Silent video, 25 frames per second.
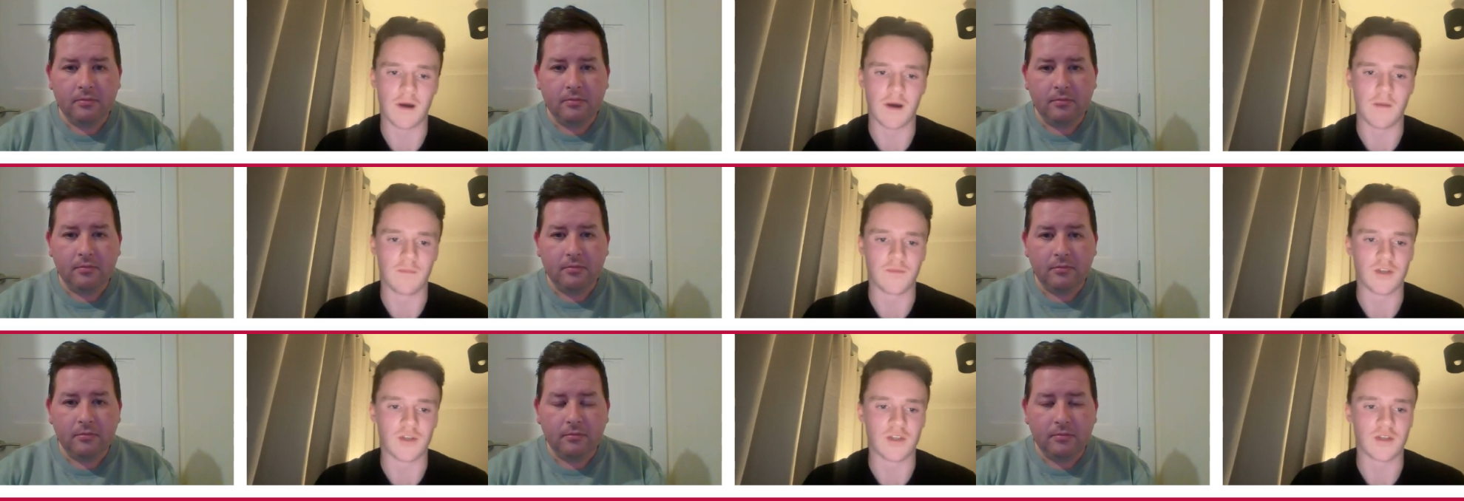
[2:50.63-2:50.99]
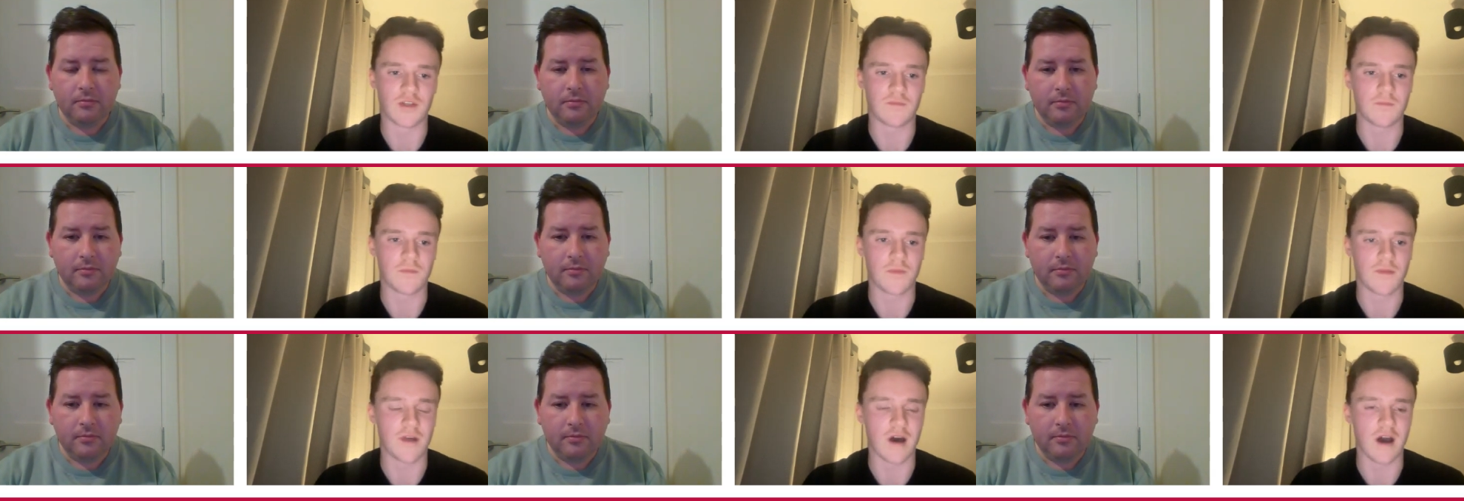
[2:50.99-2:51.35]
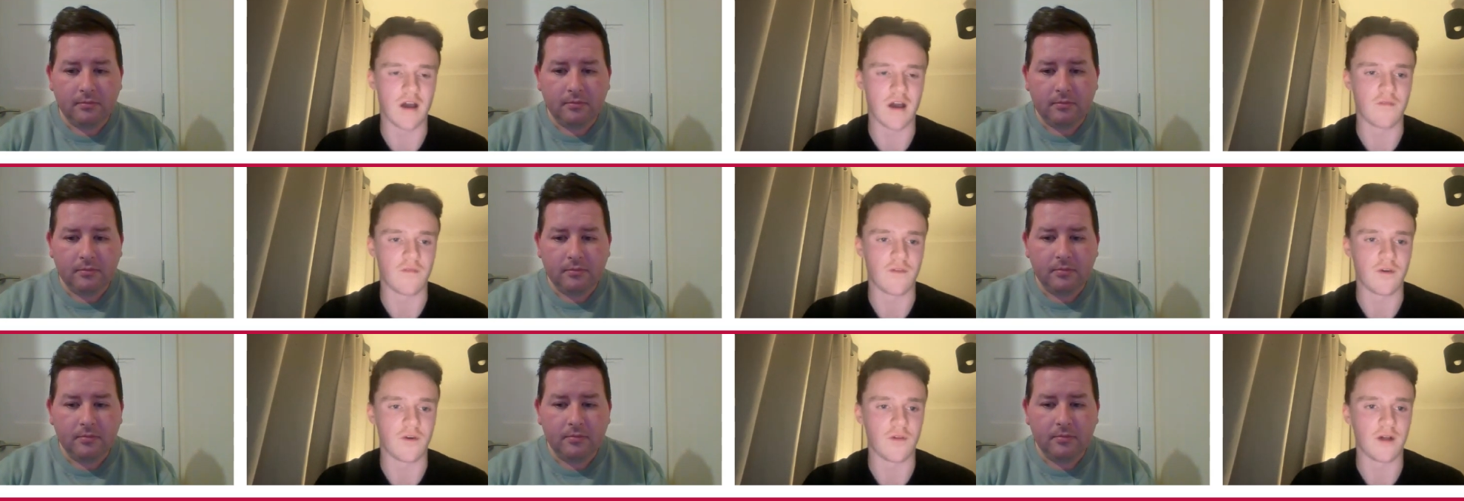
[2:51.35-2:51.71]
Speaker 1: I'm just
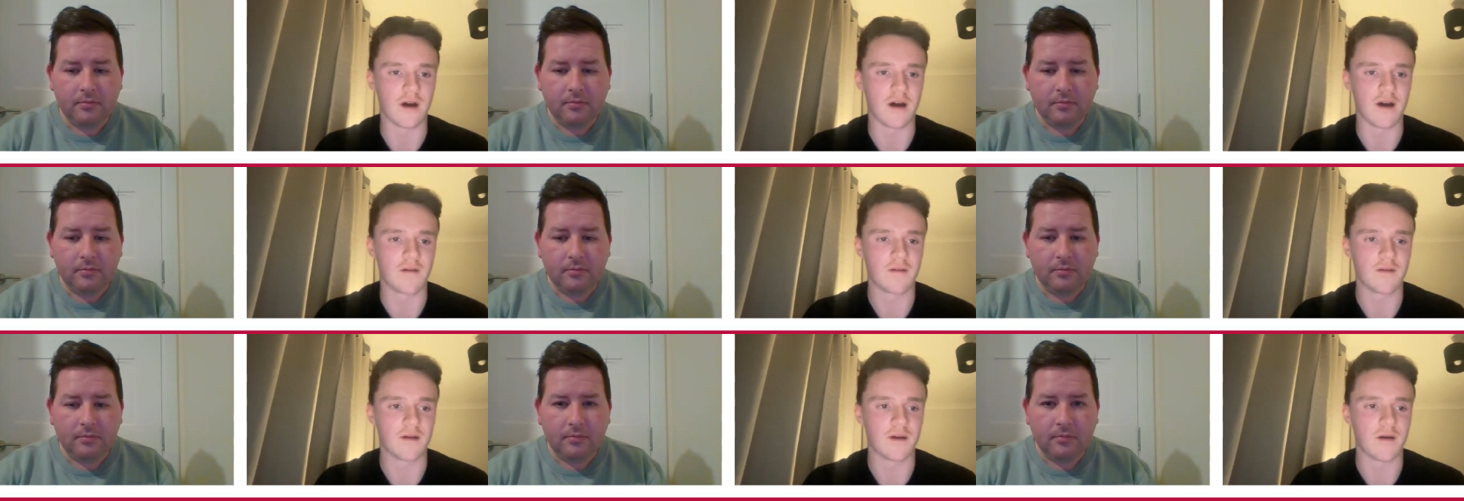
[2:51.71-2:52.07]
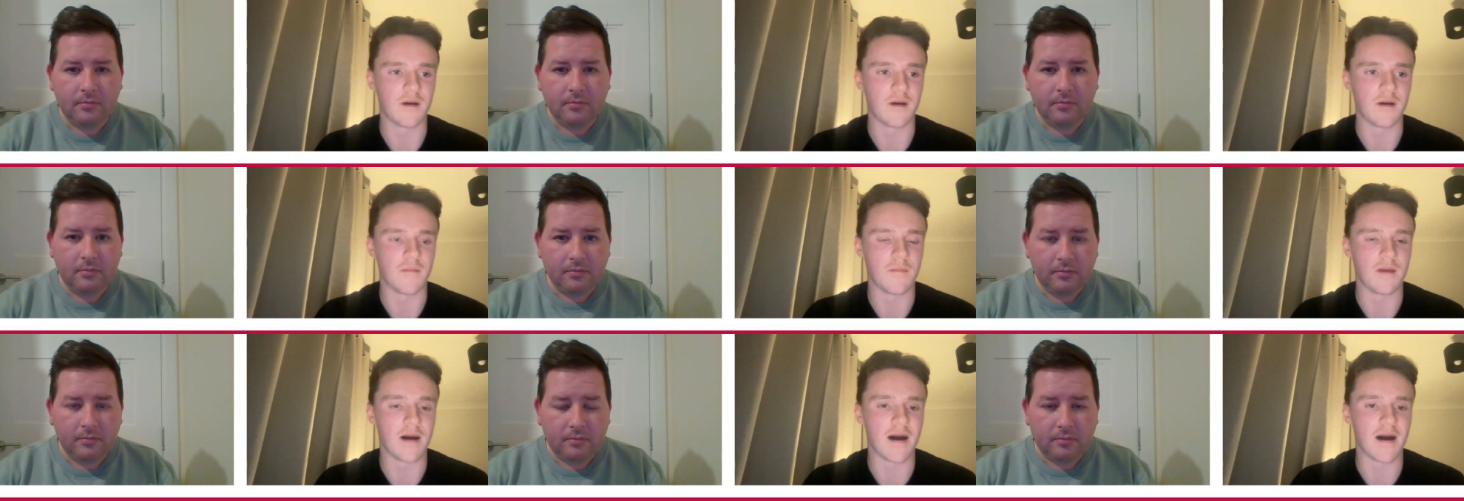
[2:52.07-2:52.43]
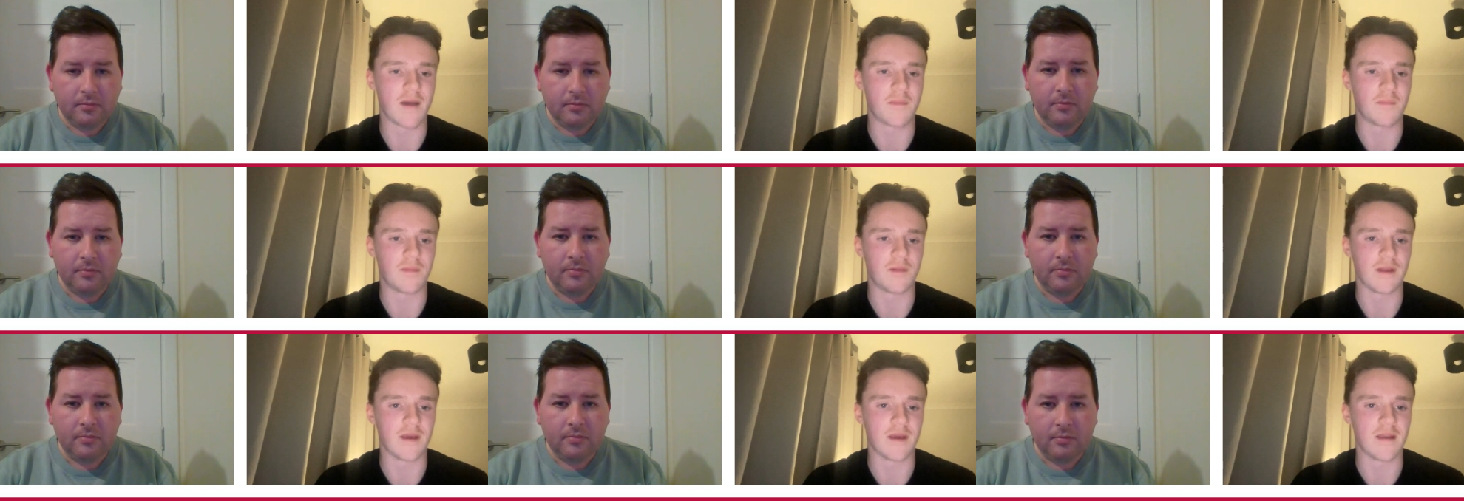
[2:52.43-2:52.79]
thankful that I'm
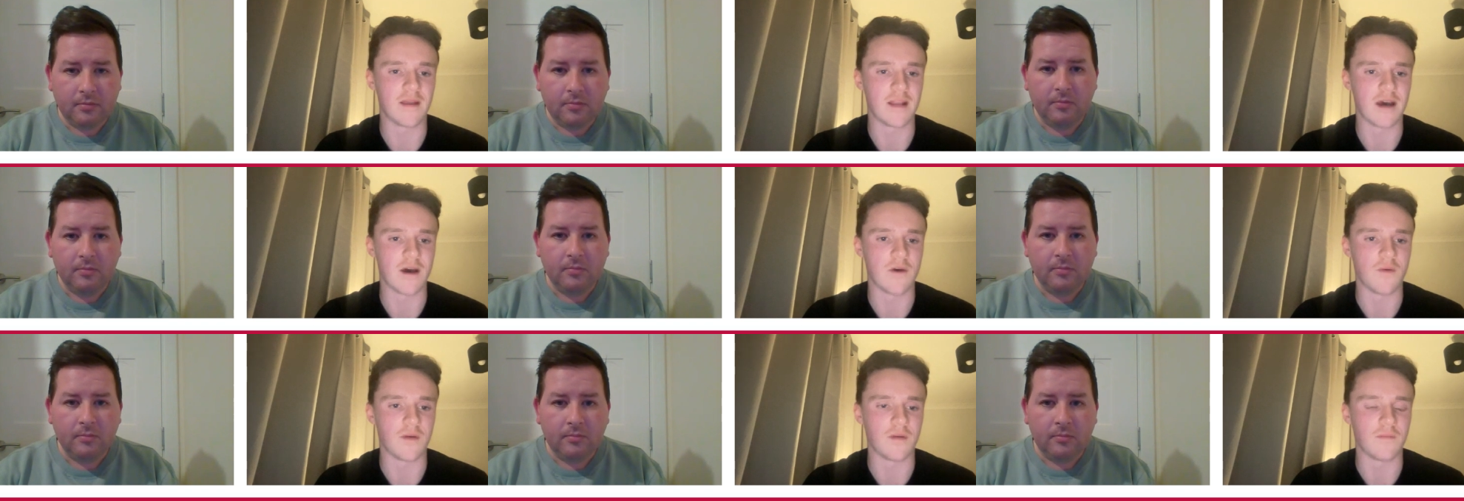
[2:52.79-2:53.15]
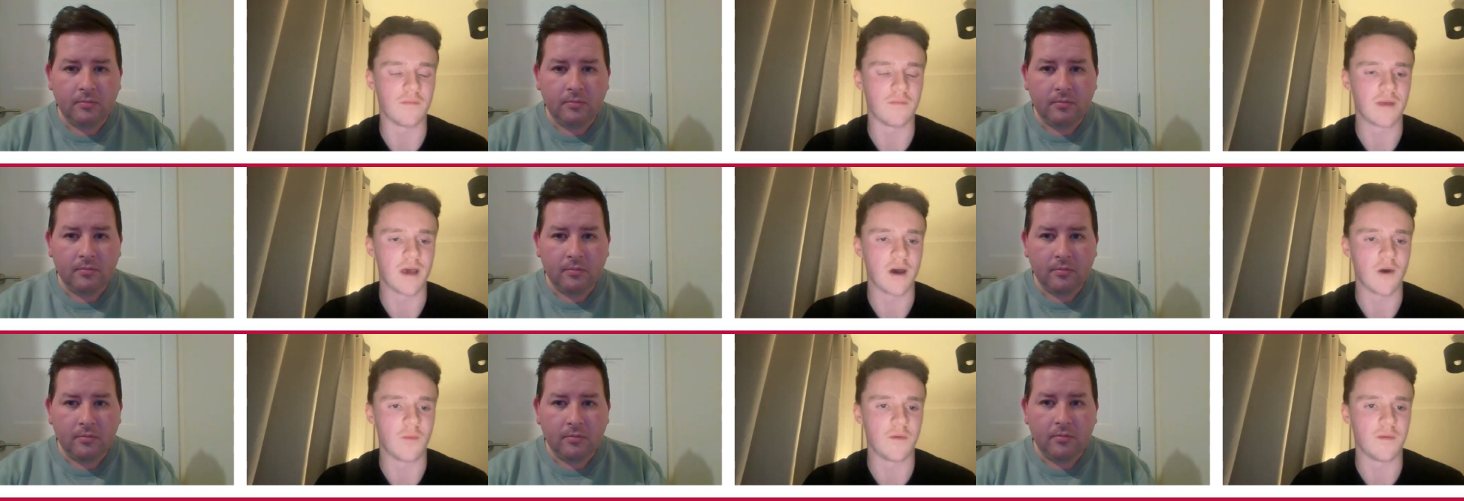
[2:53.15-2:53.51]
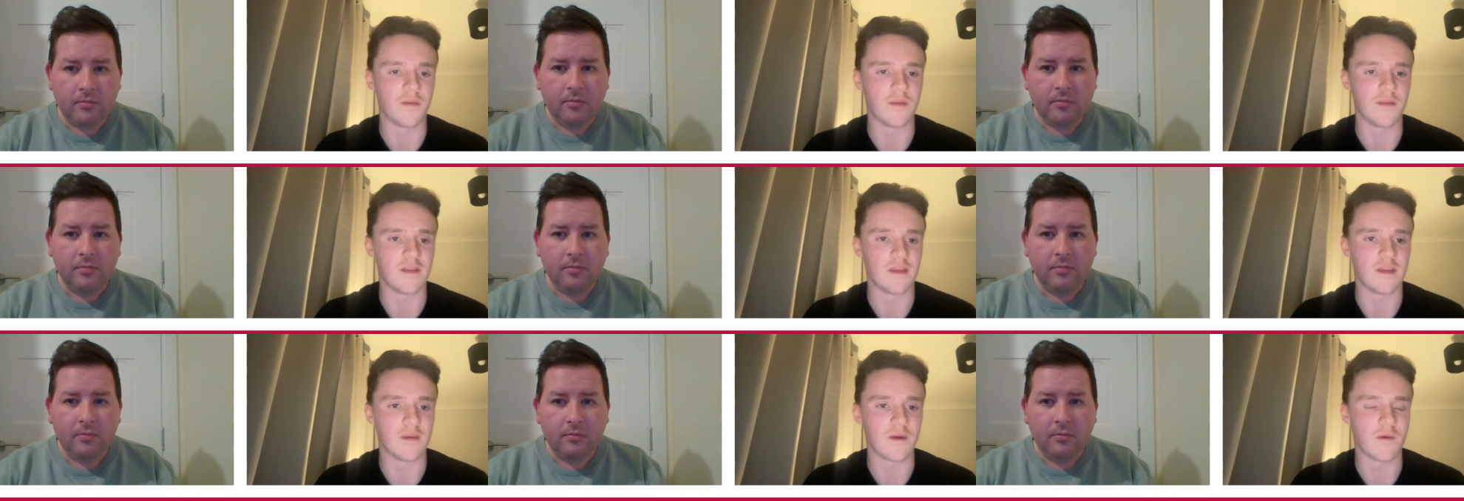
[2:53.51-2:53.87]
back playing now and helping
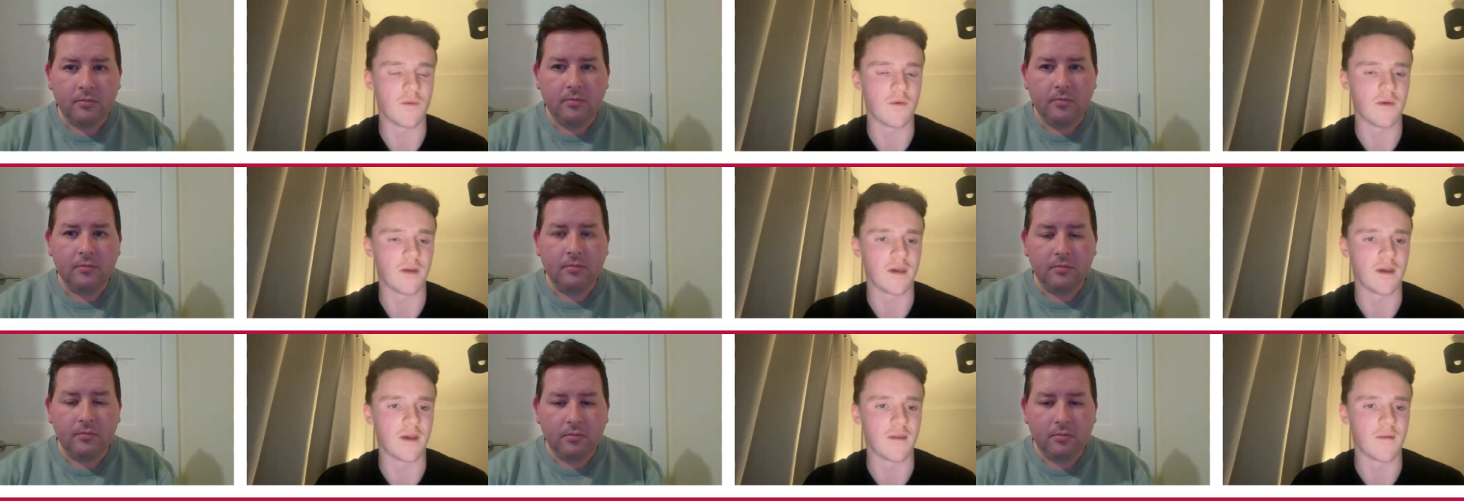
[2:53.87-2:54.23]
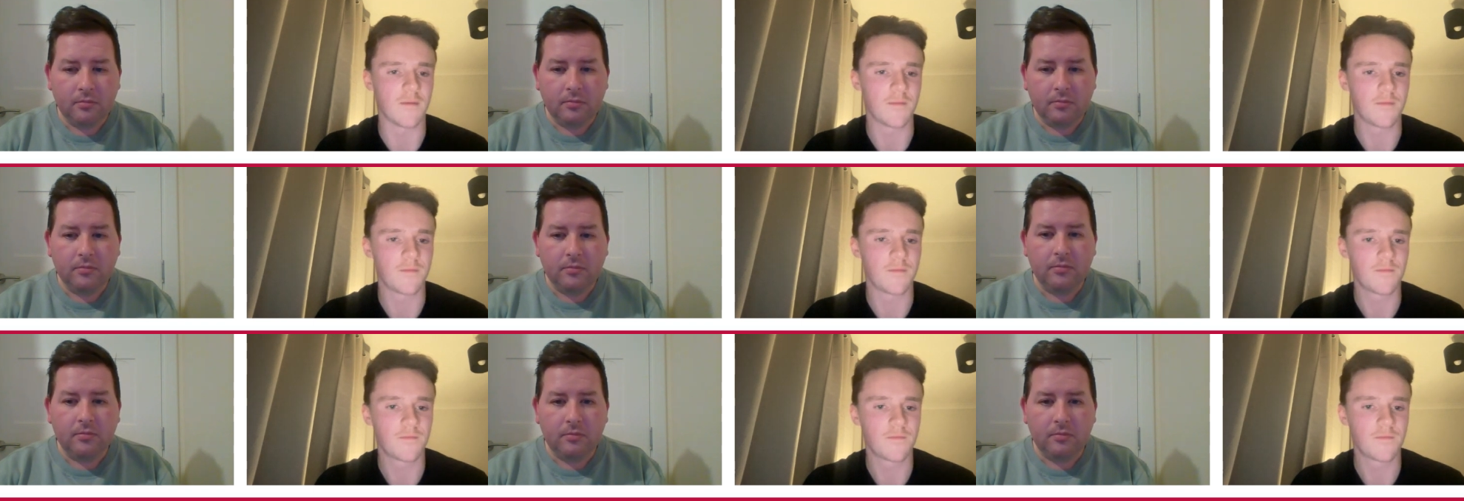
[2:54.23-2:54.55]
the team out again.